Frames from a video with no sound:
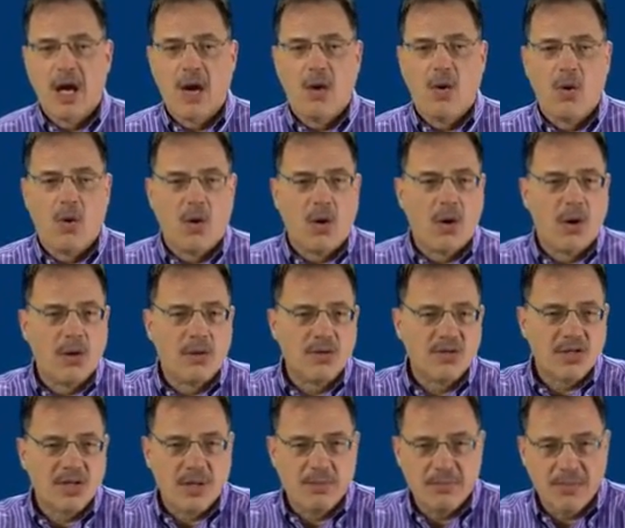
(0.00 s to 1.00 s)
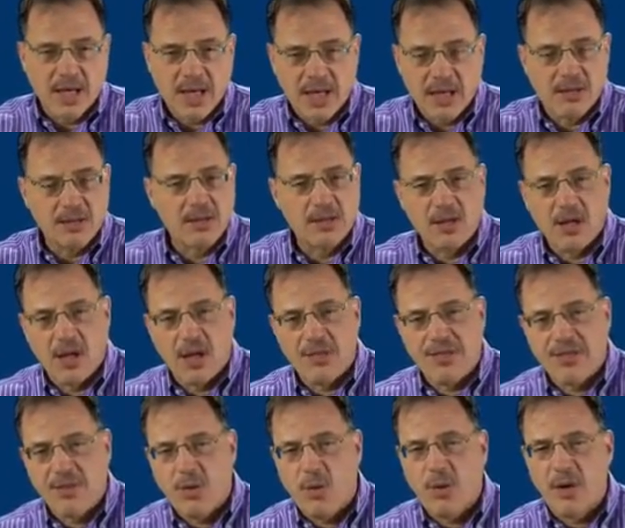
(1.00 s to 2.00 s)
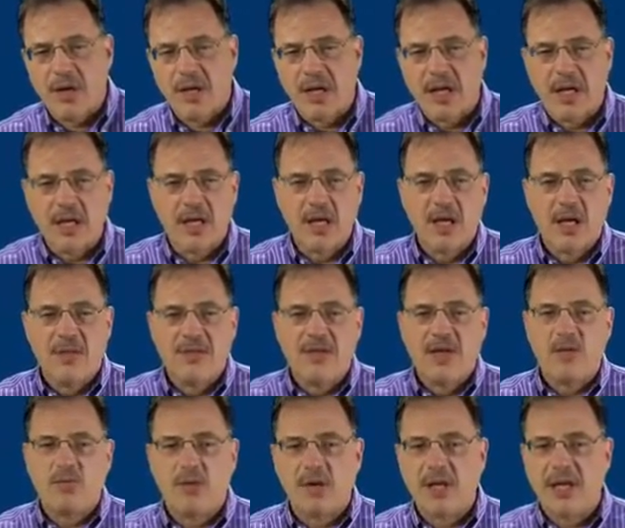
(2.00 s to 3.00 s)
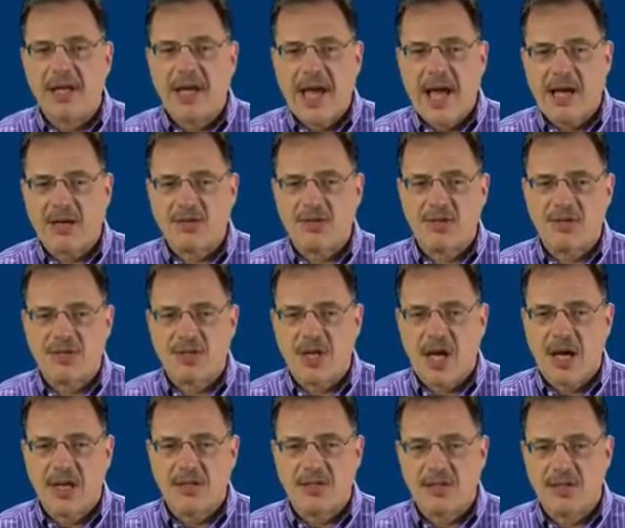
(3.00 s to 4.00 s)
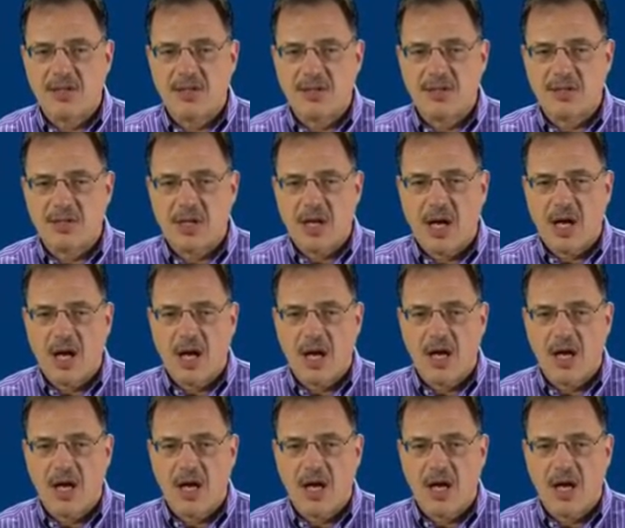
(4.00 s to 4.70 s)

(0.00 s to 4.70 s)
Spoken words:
or some hidden authority that really exercises